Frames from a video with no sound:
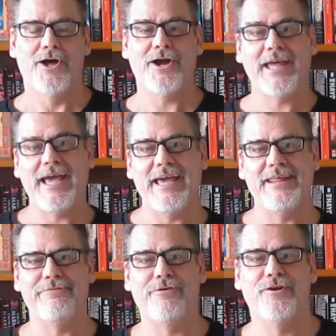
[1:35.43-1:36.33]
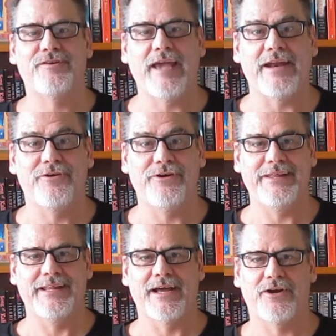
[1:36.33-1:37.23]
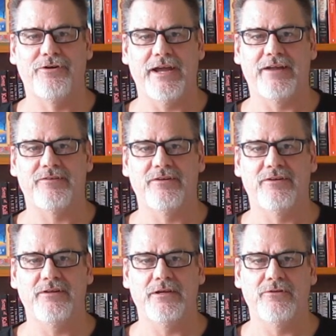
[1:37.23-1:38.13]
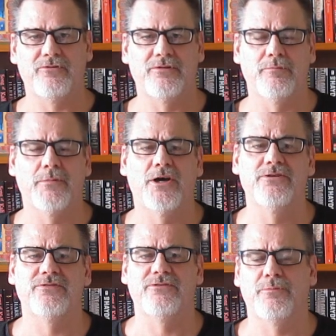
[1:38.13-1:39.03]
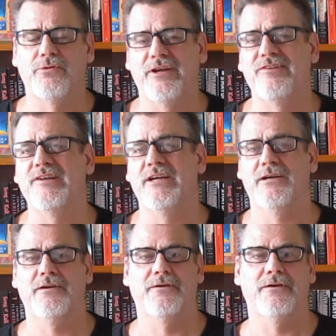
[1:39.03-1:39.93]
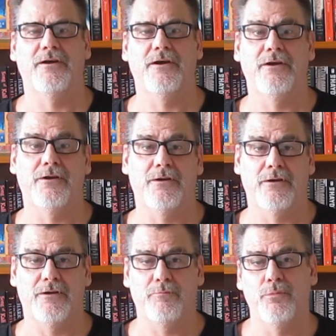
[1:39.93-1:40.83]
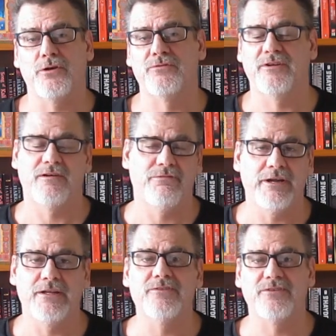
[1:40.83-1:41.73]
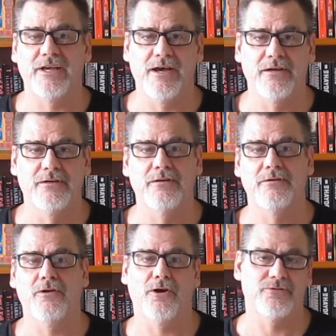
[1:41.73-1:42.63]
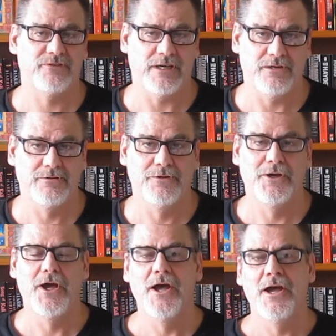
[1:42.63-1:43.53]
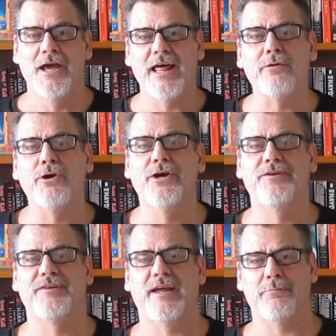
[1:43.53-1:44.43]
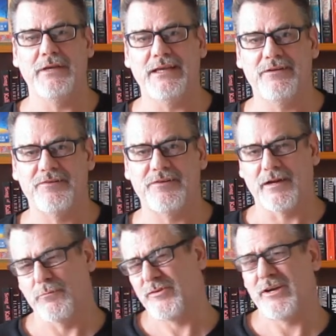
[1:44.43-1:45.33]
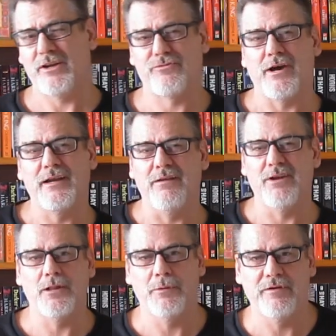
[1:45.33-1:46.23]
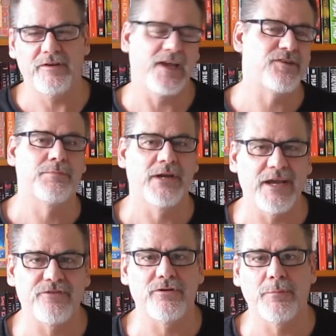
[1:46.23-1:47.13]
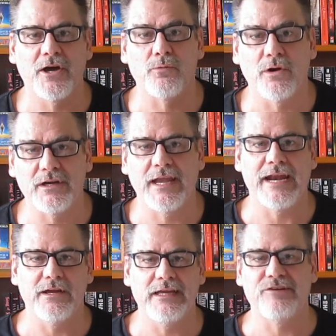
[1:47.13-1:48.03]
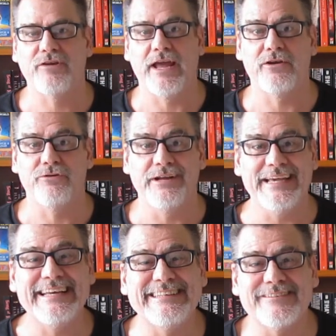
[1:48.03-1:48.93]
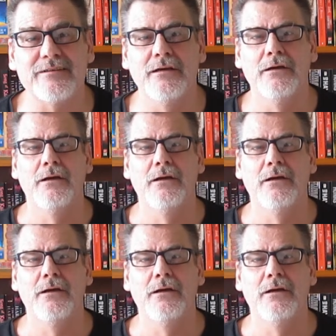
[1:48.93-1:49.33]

Okay, the first category that I created is the most depressing books that I've read this year, last year. In other words, that means, and I'm also going to try and give a little bit of an explanation about what each category is.